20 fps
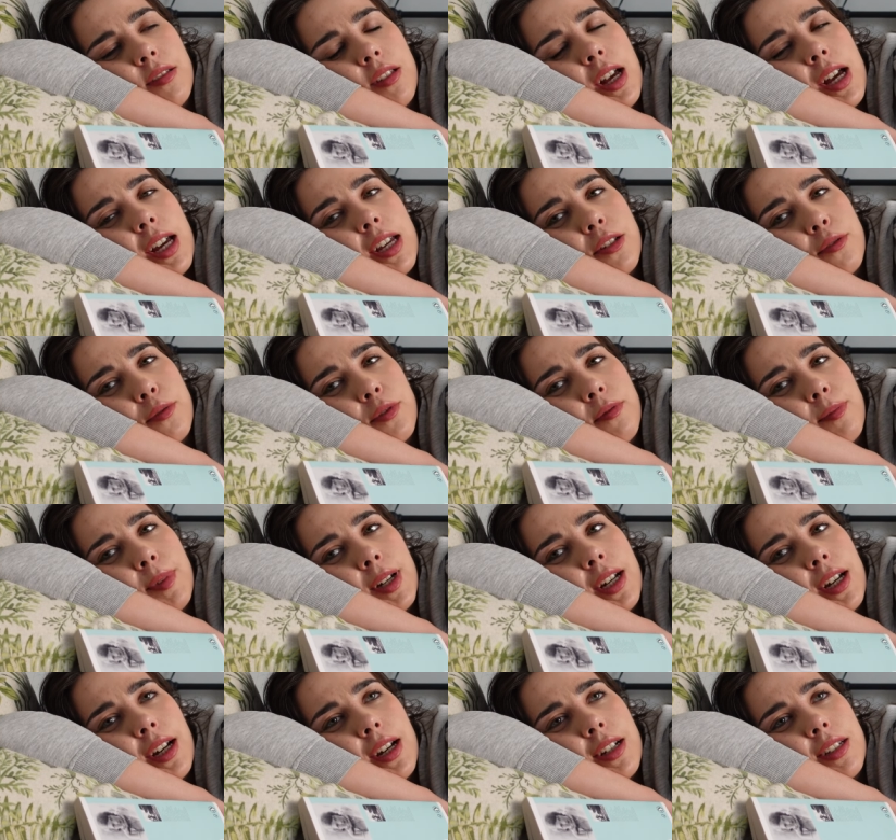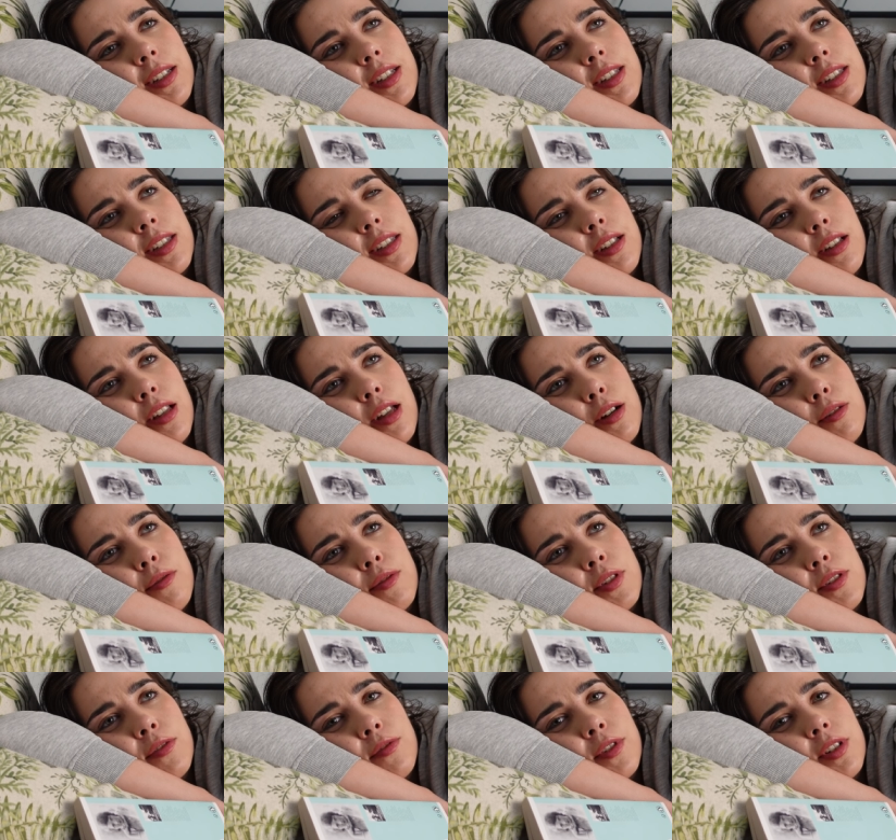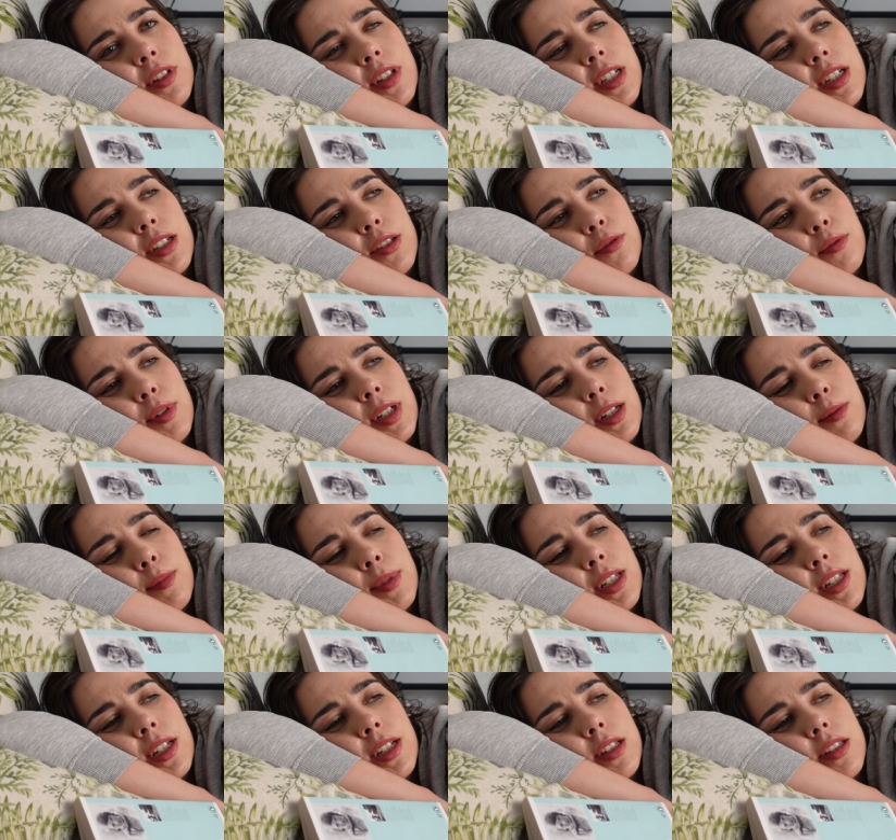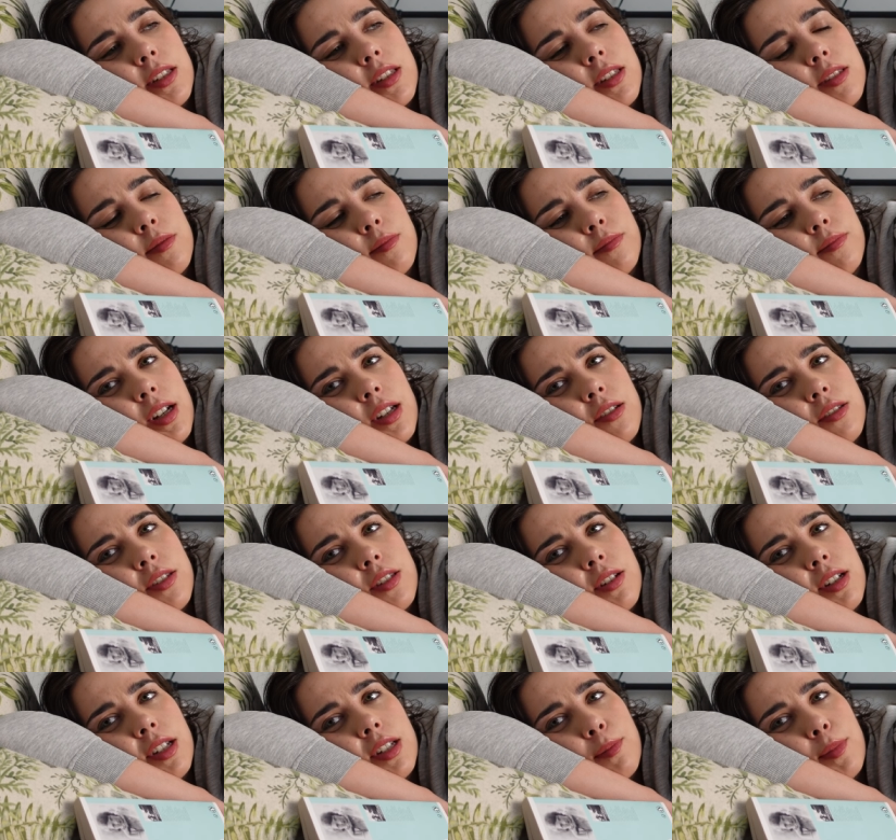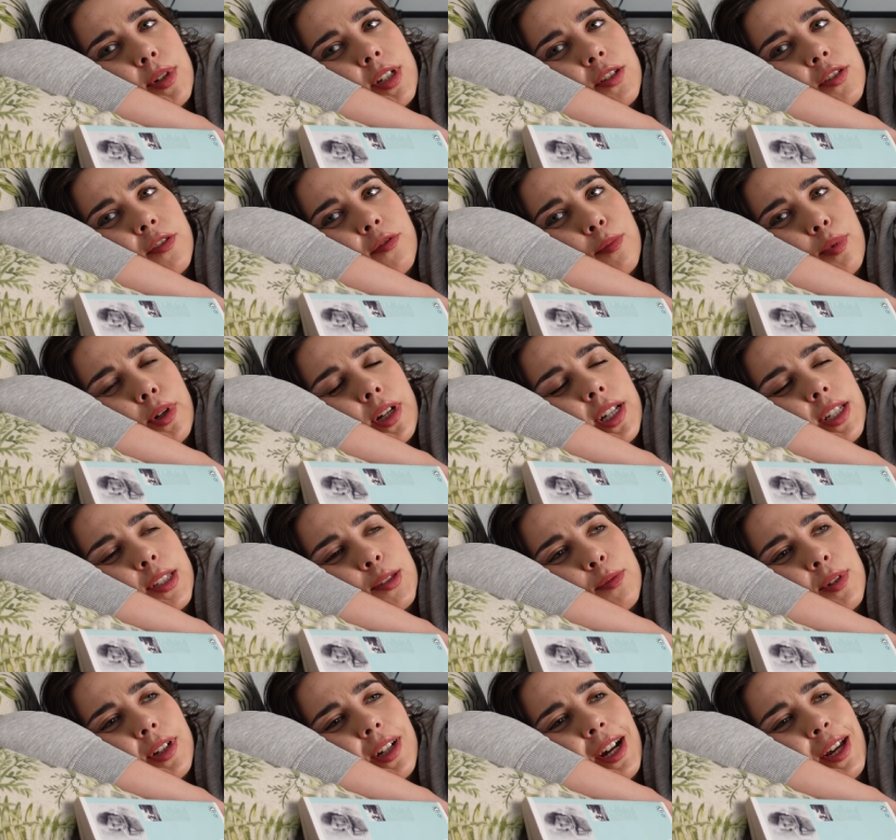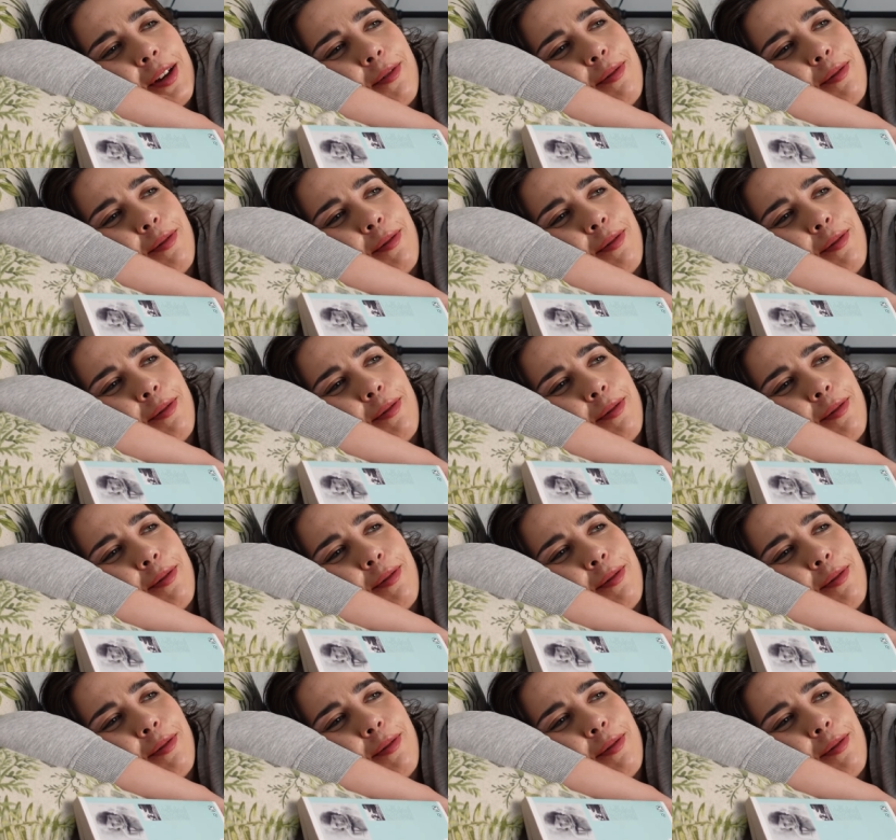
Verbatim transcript: lied with my eyes closed for like 20 minutes. I also had a bunch of breaks where I